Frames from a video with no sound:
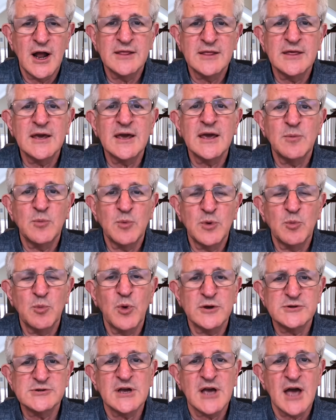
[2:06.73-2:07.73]
I think it, it
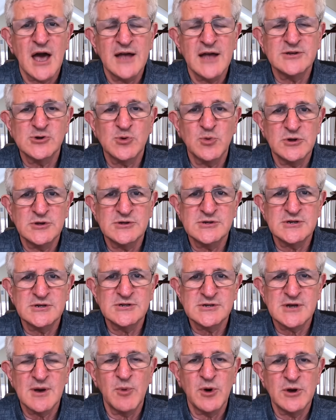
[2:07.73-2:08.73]
was a consequence in
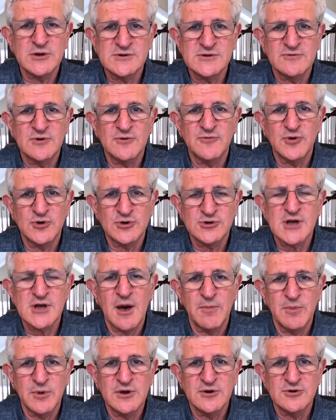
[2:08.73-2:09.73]
some ways of the first
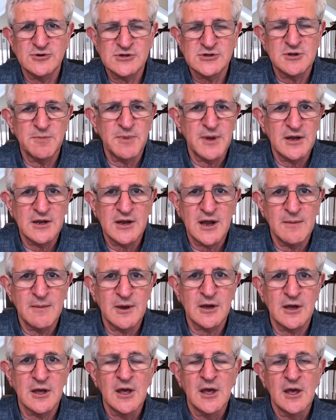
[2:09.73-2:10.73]
couple years of the
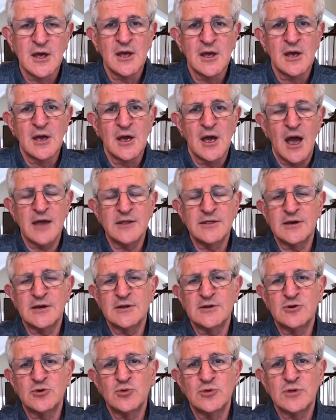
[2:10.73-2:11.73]
pandemic. I think
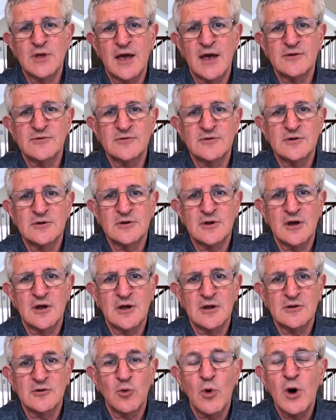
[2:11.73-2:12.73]
in
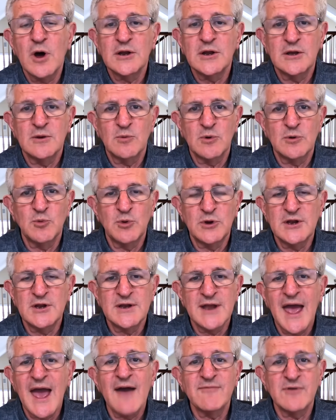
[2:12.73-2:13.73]
2020, when we
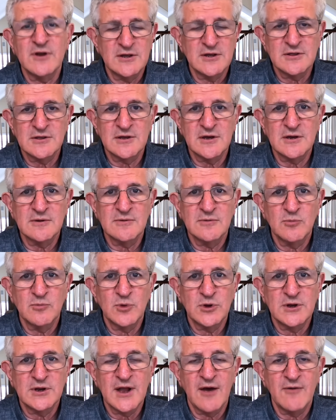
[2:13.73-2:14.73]
didn't have anything,
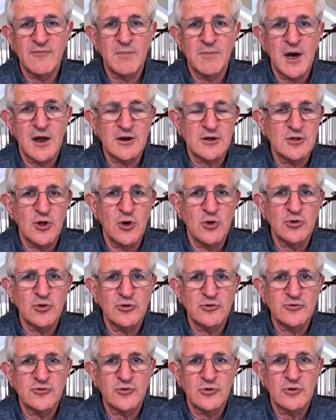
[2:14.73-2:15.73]
we didn't have
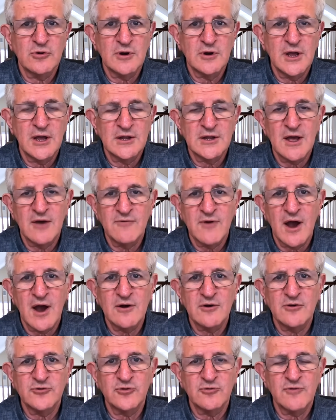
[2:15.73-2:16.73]
monoclonals or
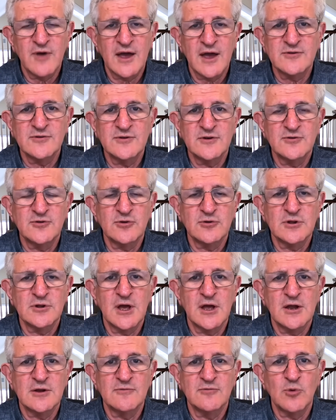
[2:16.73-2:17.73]
antivirals or vaccines till the
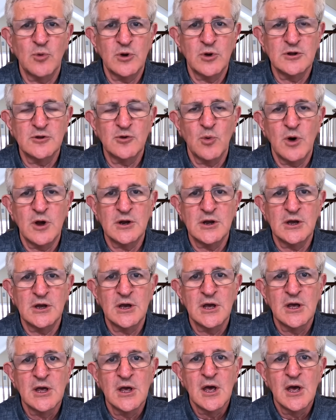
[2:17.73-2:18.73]
end of 2020.
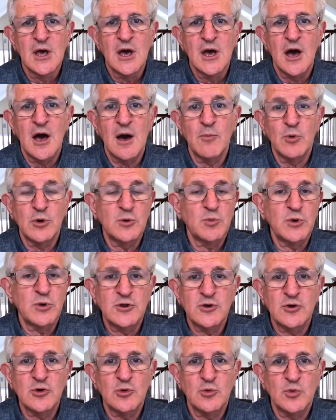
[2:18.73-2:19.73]
Um, what did we
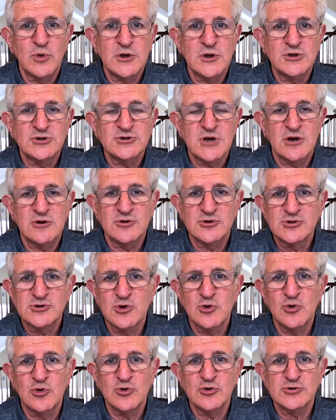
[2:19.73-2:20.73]
do? We shuttered
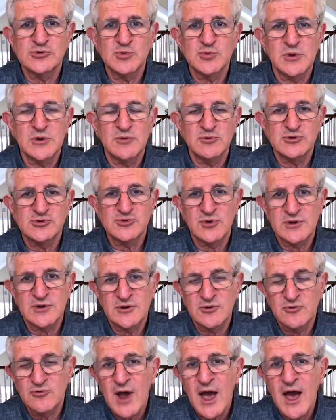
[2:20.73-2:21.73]
schools, we
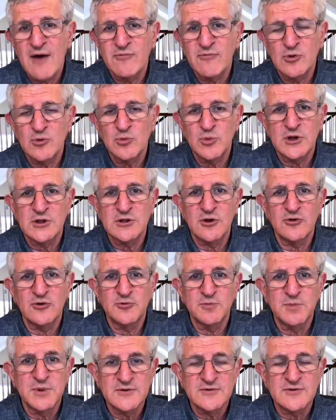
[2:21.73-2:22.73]
restricted travel, we
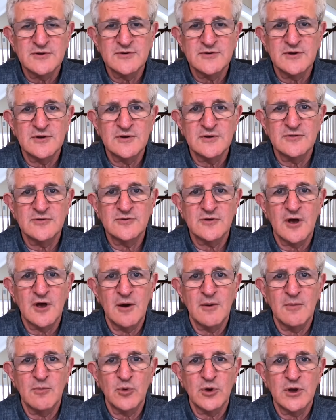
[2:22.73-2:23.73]
closed businesses,
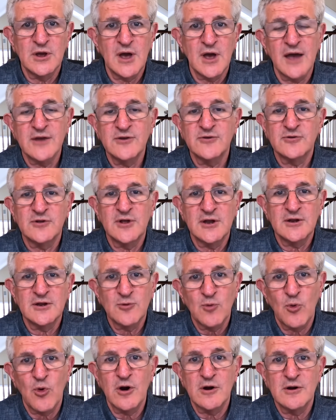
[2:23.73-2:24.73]
um, we isolated,
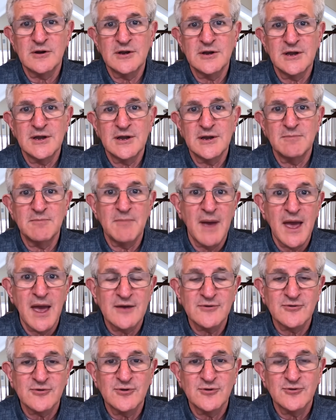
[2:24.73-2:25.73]
quarantined,
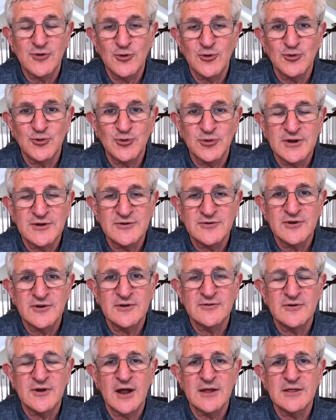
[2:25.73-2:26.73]
masked, social
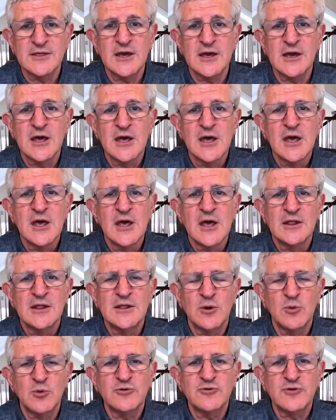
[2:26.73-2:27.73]
distance. And I think
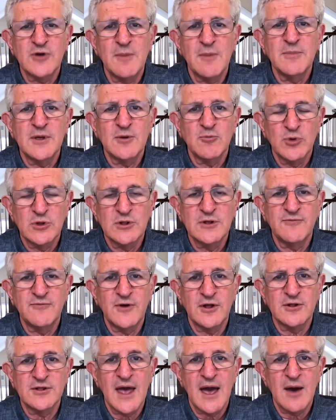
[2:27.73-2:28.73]
there were some that really
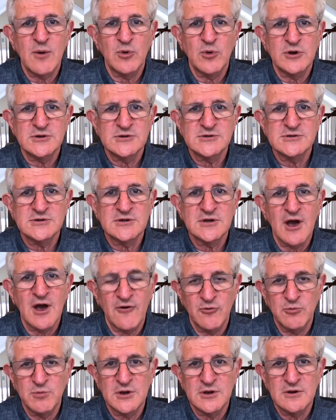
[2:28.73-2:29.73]
felt that was
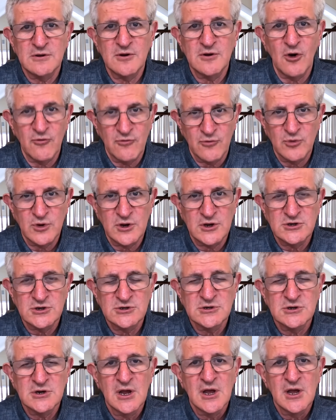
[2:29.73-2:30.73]
government overreach.